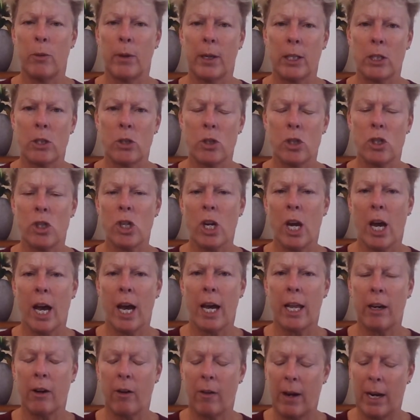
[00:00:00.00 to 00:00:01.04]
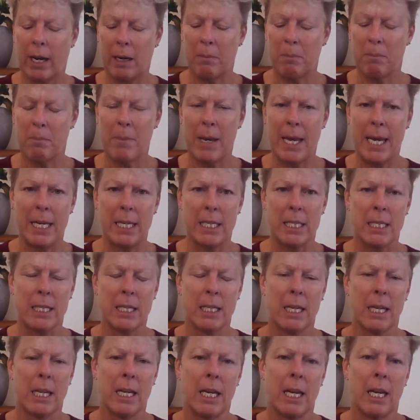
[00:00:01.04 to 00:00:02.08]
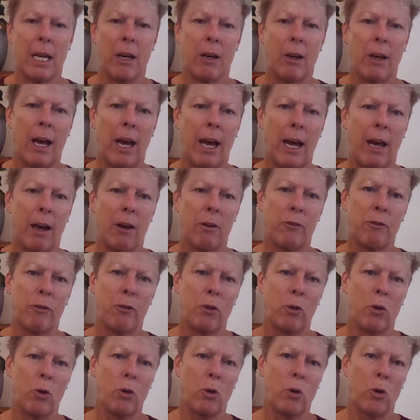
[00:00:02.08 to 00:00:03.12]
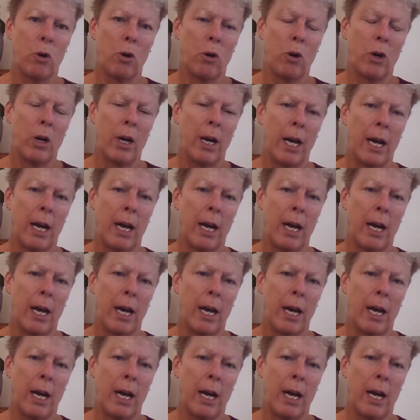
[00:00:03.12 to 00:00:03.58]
into China and met for